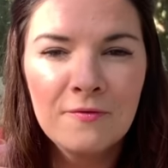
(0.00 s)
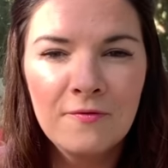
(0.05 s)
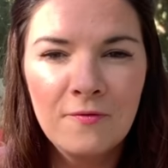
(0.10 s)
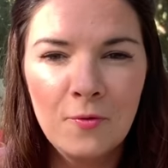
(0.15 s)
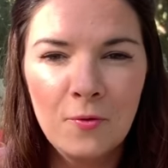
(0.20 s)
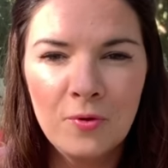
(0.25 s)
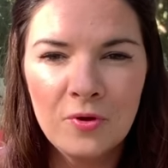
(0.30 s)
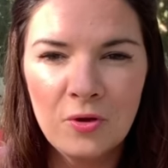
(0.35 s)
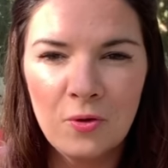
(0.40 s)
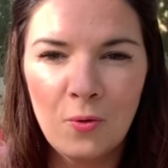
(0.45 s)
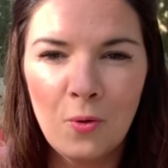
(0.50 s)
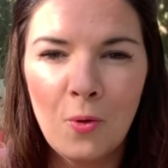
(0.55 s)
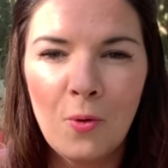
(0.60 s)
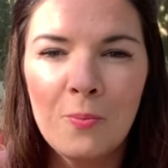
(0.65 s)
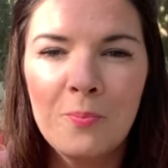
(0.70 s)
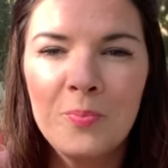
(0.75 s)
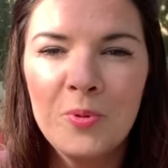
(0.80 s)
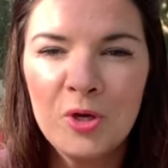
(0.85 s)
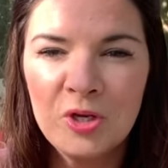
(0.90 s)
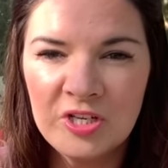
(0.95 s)
for
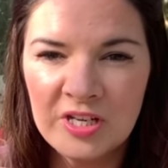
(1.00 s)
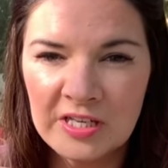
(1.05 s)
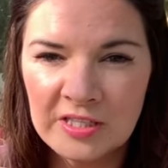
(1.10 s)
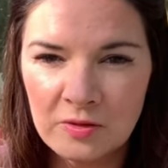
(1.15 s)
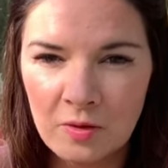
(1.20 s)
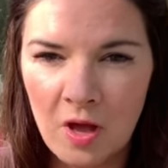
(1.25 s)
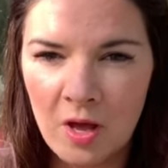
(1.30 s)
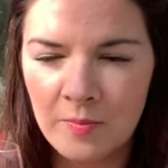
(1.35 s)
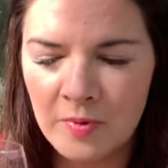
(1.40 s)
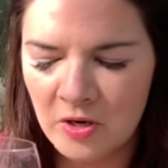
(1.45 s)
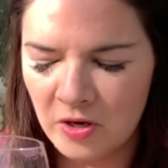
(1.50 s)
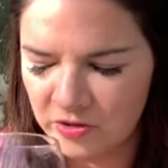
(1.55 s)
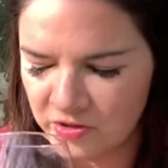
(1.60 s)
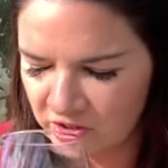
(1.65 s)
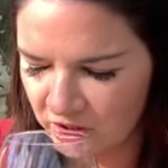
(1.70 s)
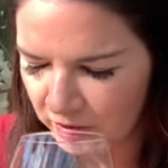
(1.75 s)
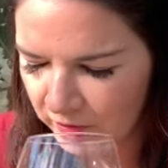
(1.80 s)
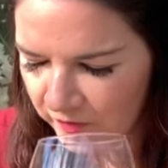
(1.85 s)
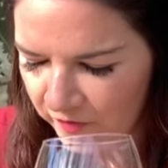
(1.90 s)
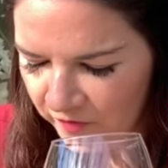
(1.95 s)
your pudding. So I hope you're not
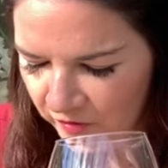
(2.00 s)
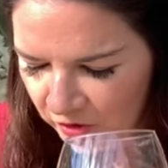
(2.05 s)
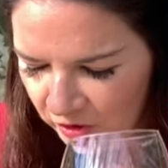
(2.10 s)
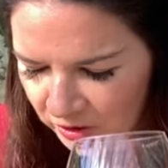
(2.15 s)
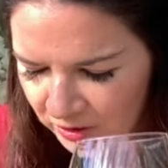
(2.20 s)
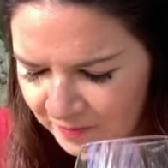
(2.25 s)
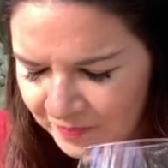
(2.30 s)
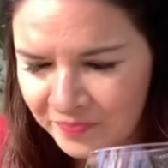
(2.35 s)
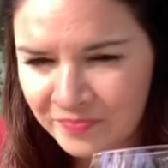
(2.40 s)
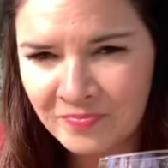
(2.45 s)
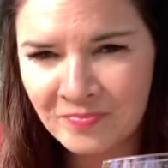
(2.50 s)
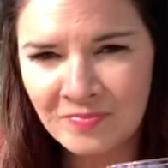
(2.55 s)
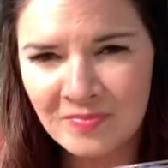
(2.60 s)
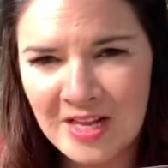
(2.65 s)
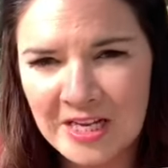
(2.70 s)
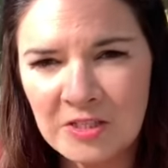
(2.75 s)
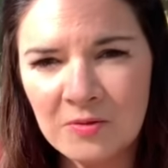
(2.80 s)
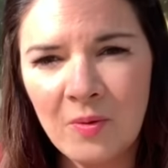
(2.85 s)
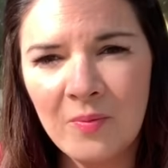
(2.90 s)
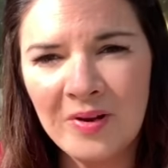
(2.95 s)
too full.
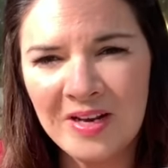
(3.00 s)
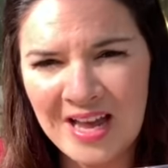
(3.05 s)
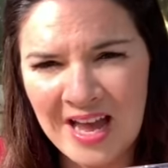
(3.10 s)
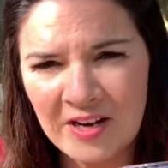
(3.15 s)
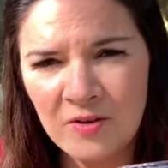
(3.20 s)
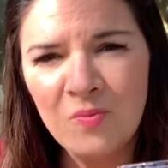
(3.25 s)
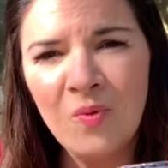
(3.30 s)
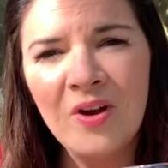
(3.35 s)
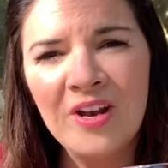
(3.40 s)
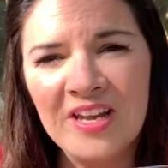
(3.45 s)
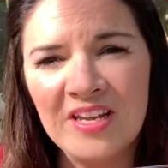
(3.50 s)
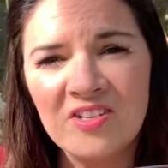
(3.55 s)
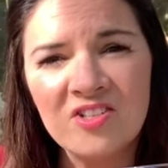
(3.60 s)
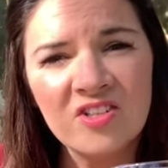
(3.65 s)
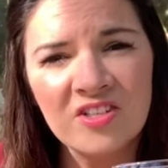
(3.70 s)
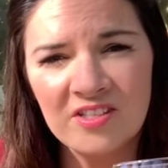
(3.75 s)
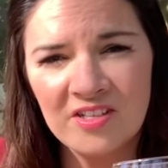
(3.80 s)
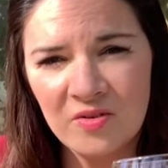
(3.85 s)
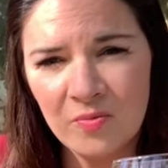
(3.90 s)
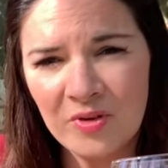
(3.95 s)
That's why we only had one each,
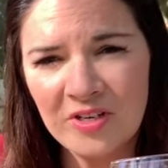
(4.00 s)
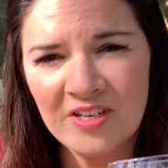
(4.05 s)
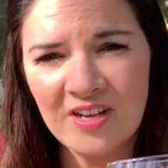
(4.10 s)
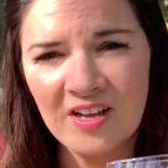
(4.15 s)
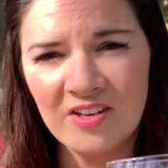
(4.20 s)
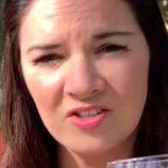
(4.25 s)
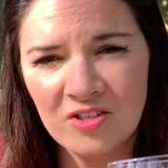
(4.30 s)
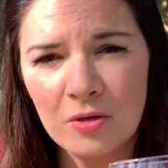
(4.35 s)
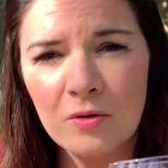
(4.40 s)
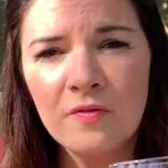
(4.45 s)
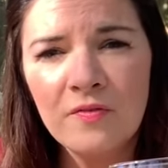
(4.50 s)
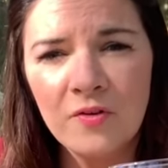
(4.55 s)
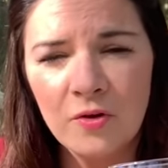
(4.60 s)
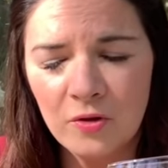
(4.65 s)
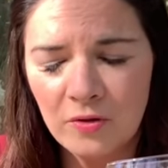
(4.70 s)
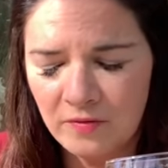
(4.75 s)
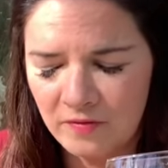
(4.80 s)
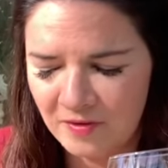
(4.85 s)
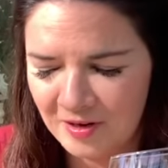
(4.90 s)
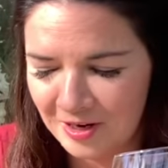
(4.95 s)
because I didn't want you to get too
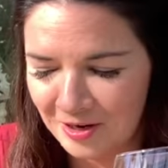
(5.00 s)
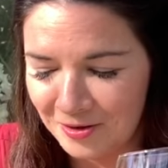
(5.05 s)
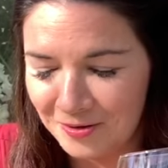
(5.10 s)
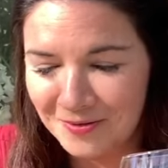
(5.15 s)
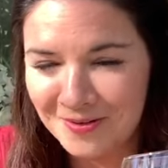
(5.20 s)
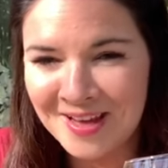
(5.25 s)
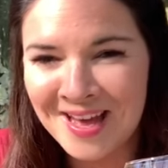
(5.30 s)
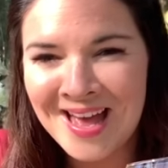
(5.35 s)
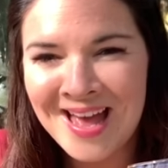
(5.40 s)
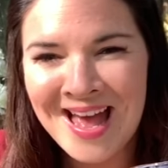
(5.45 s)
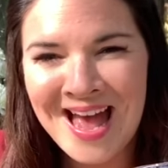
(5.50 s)
full for Luke.